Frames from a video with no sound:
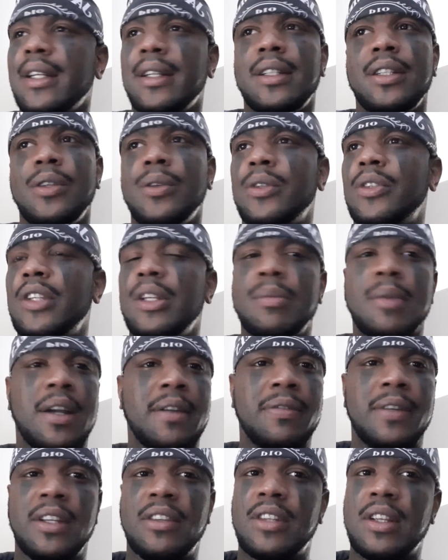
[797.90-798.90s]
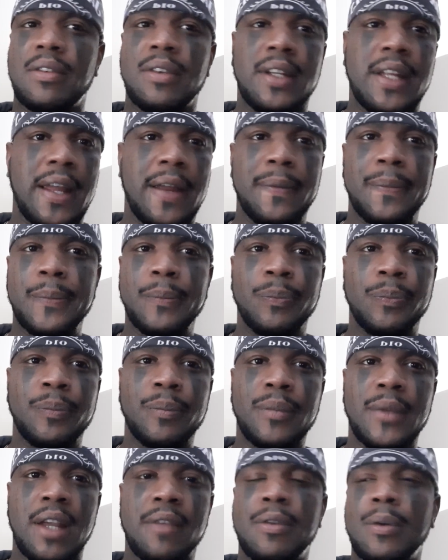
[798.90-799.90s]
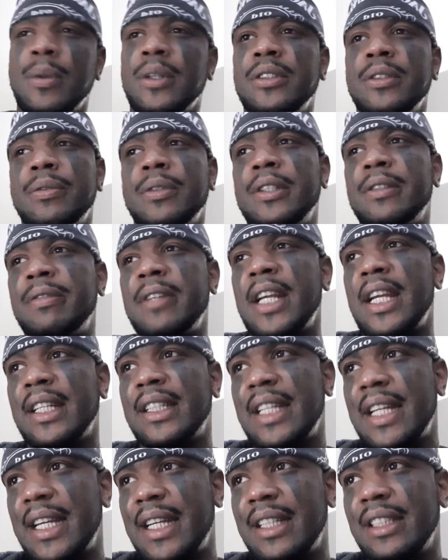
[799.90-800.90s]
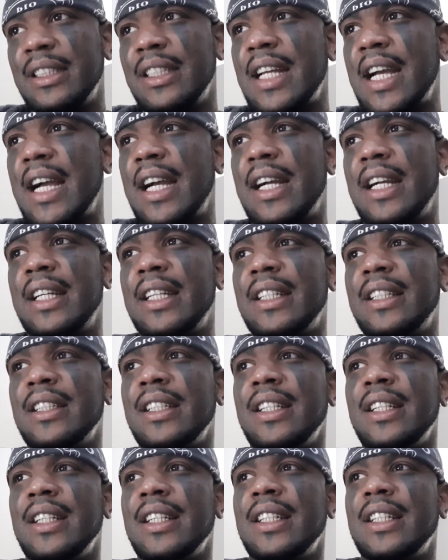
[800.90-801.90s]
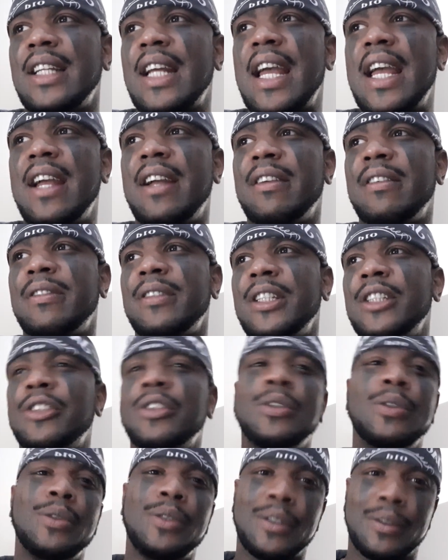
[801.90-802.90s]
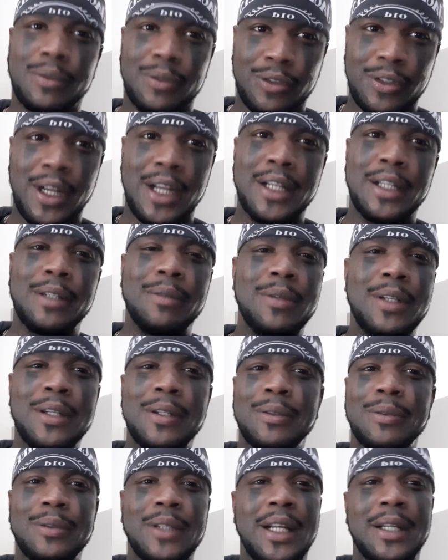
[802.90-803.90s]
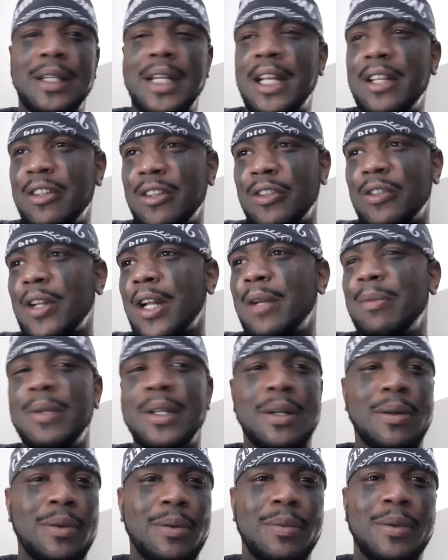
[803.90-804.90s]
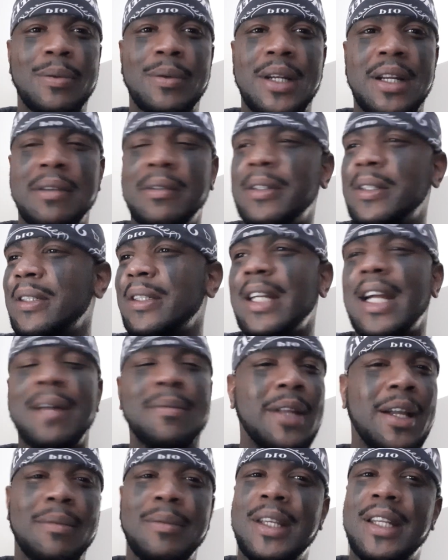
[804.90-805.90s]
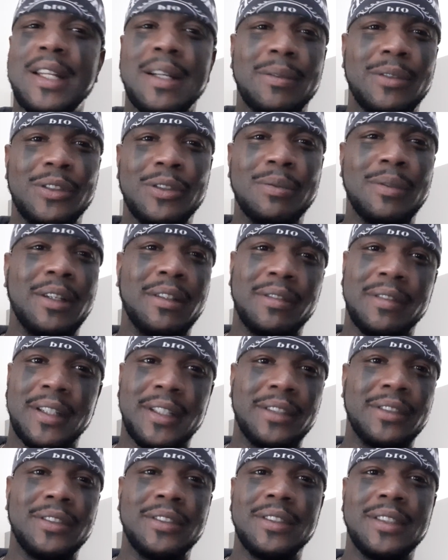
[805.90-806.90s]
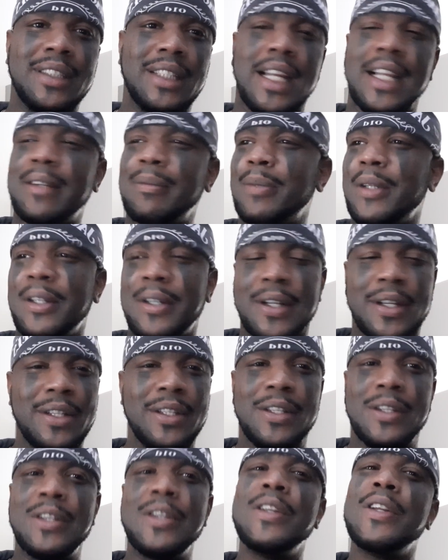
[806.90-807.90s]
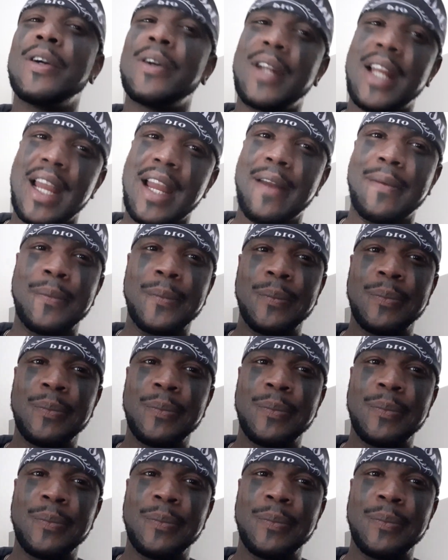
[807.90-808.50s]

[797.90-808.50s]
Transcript: You can see my face every day. If it wasn't for the fact that I have issues of trying to meet up, like agents trying to meet up with me, whatever, I'm not meeting up with you motherfuckers. Like, period. You know that.